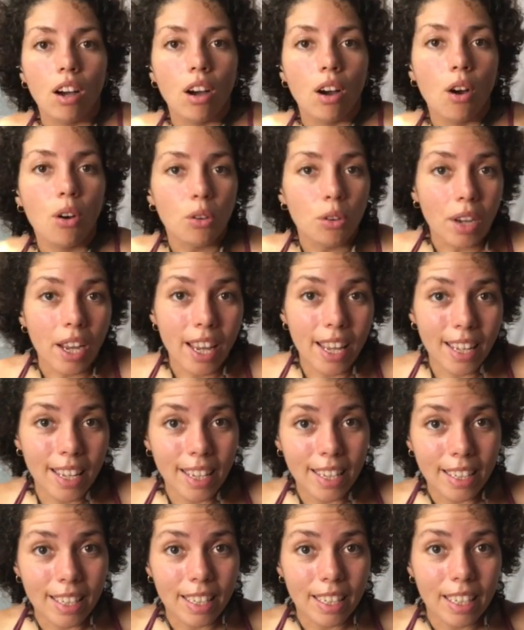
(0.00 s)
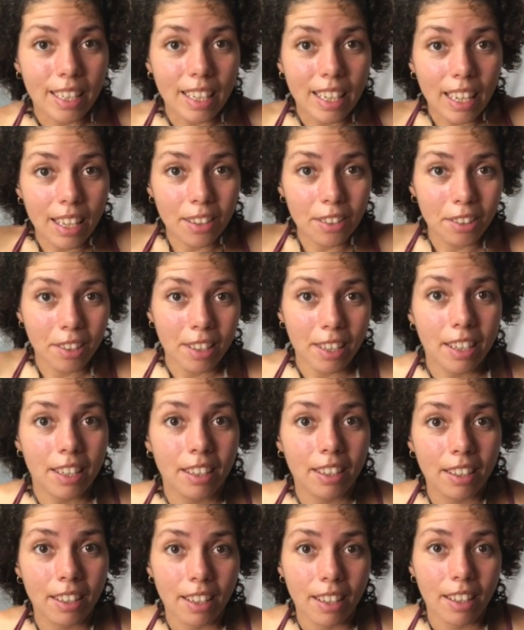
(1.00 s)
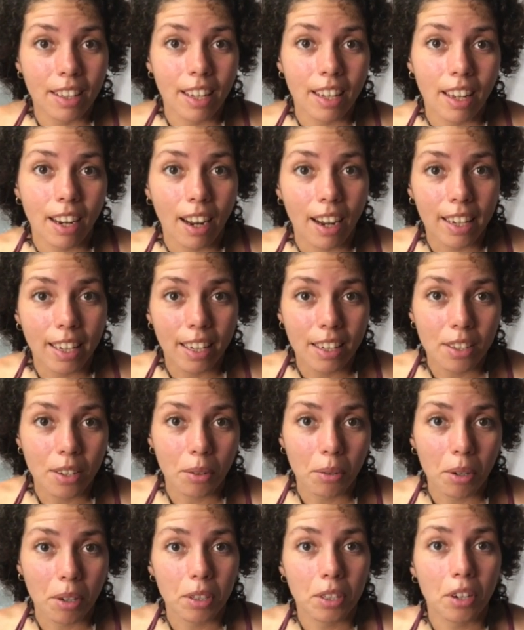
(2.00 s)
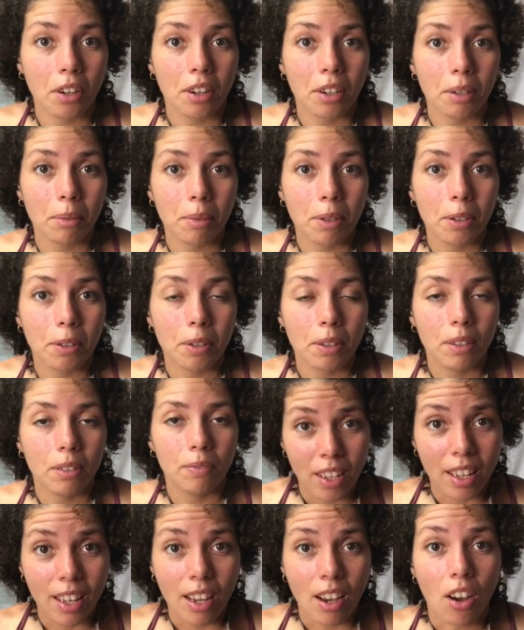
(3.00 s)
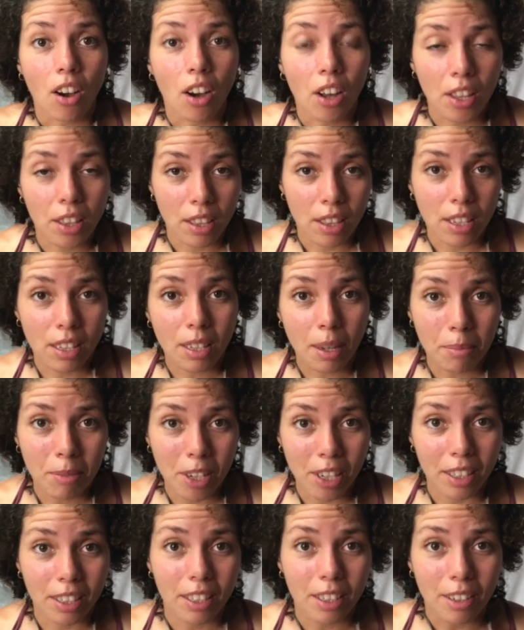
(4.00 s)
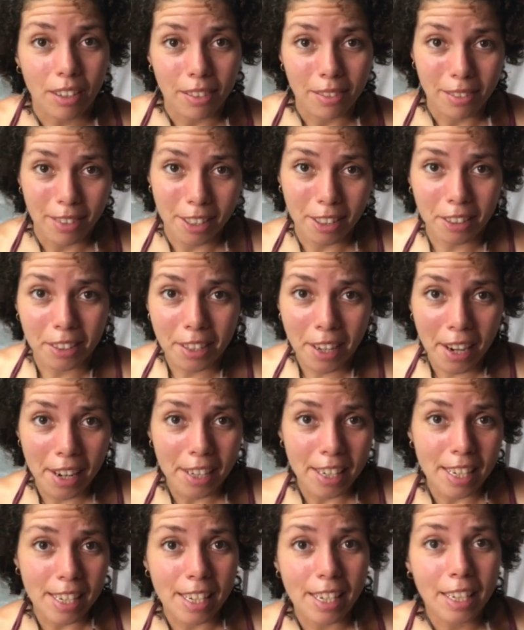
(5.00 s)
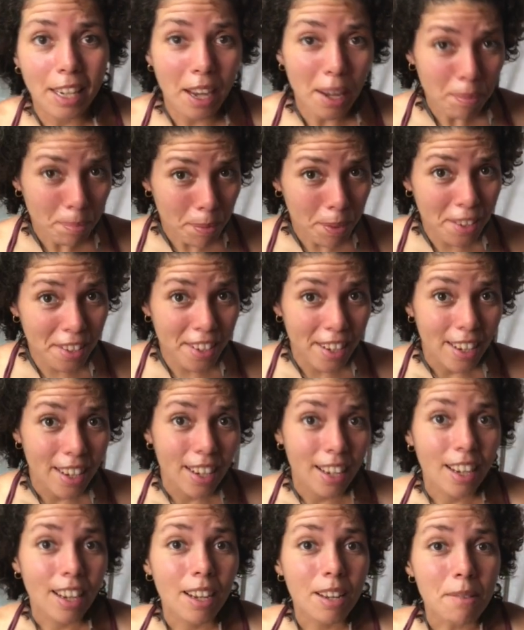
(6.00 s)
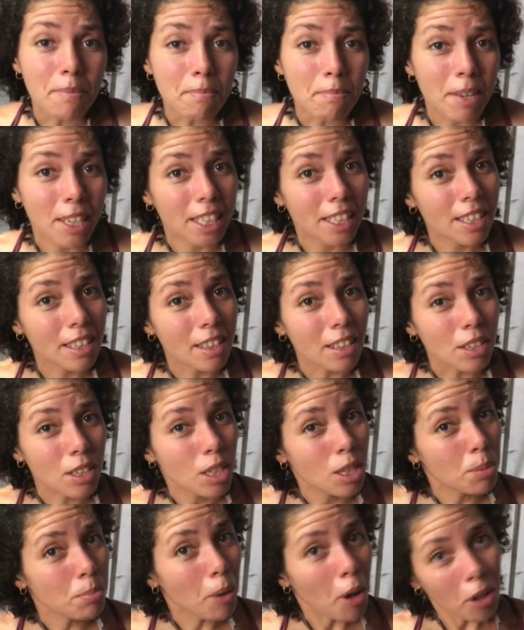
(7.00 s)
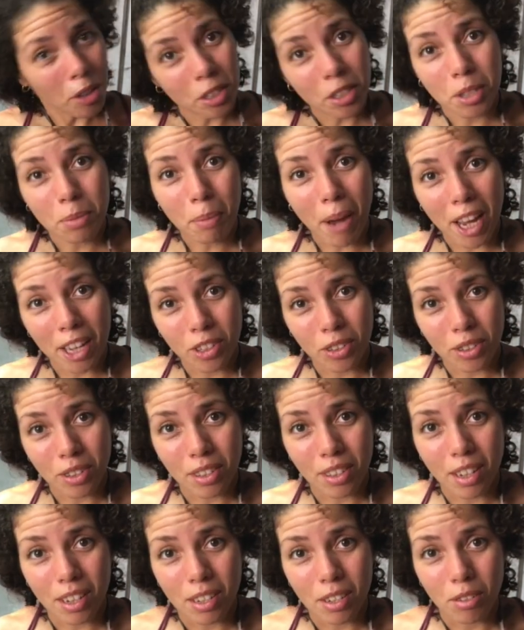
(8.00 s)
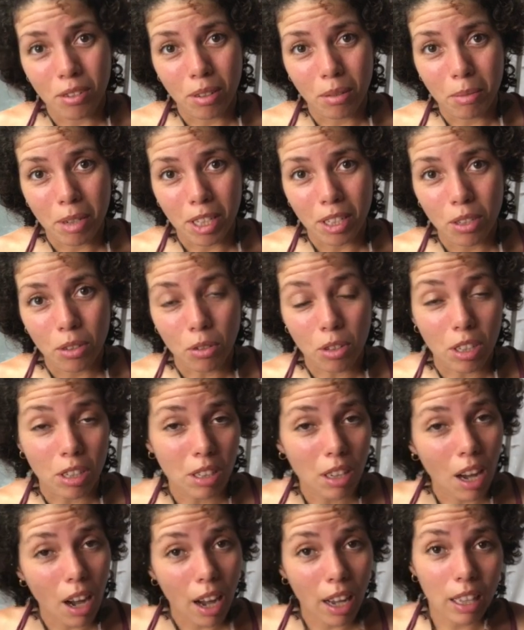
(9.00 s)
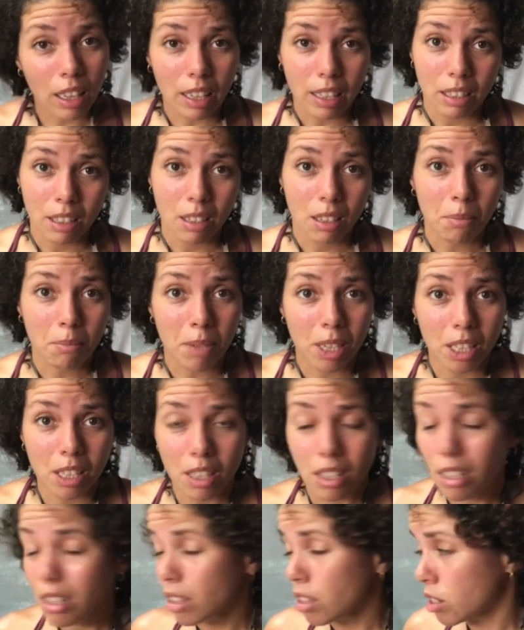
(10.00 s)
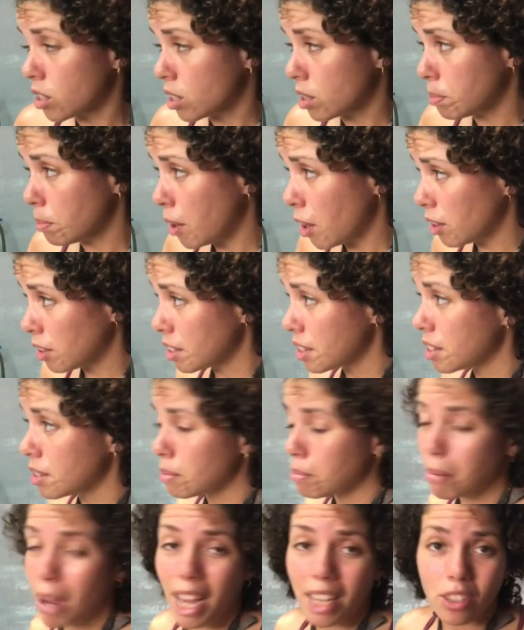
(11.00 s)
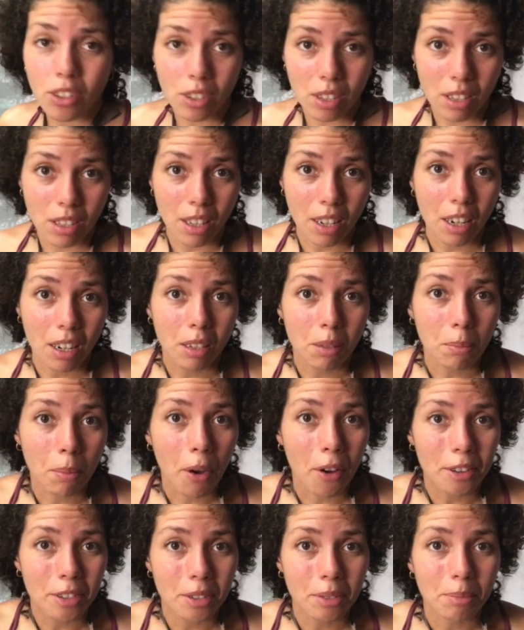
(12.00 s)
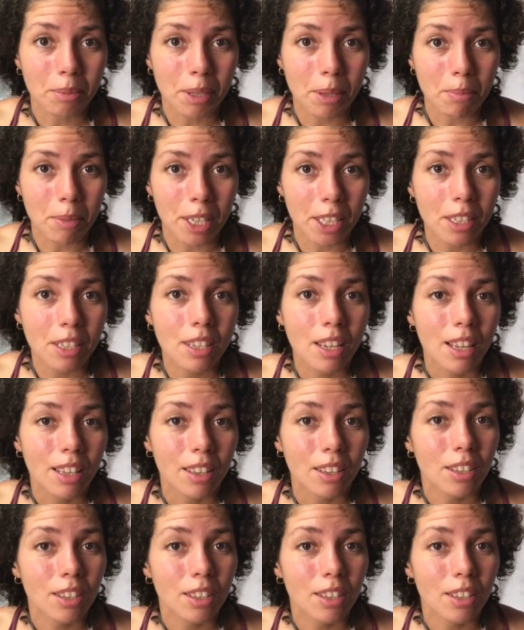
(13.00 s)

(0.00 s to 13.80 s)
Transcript: Oh, and the other thing that I guess I want to talk about on the subject of little tiny cups, mix the smallest batches that you can mix, or I like to mix the smallest batches that I can possibly mix.